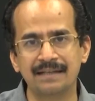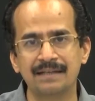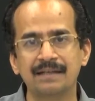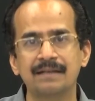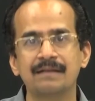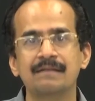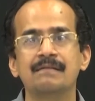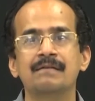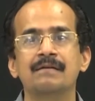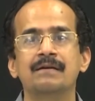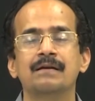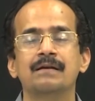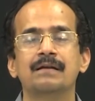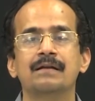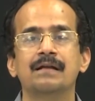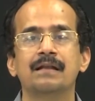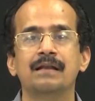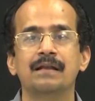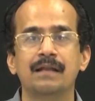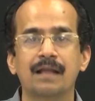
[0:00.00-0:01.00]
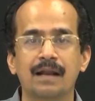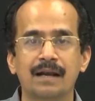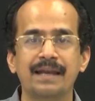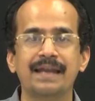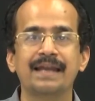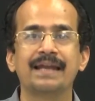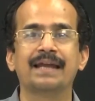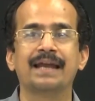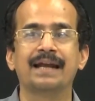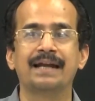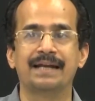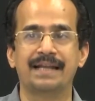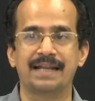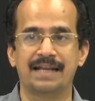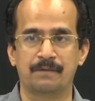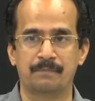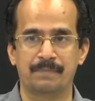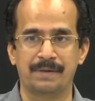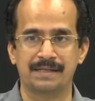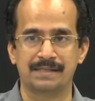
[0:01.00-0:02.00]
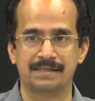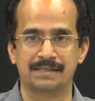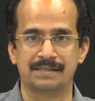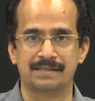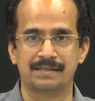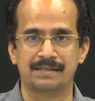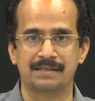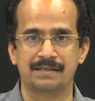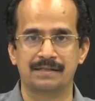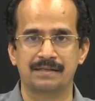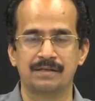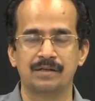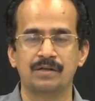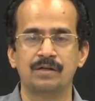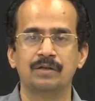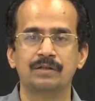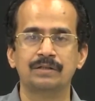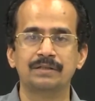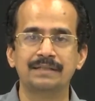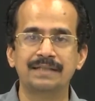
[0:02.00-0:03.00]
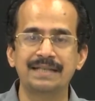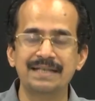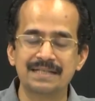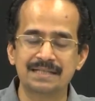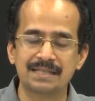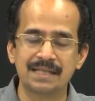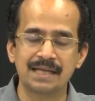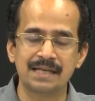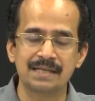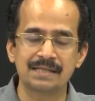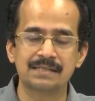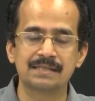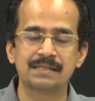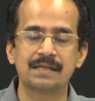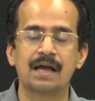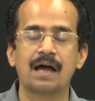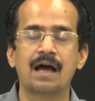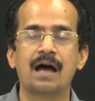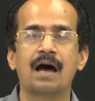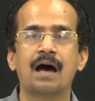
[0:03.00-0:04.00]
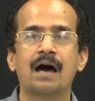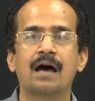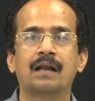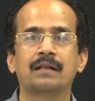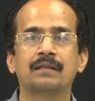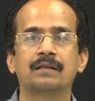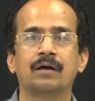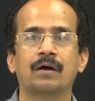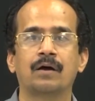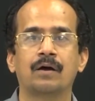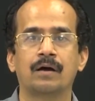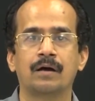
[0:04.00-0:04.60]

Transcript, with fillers: So, in this session, we looked at organization learning, knowledge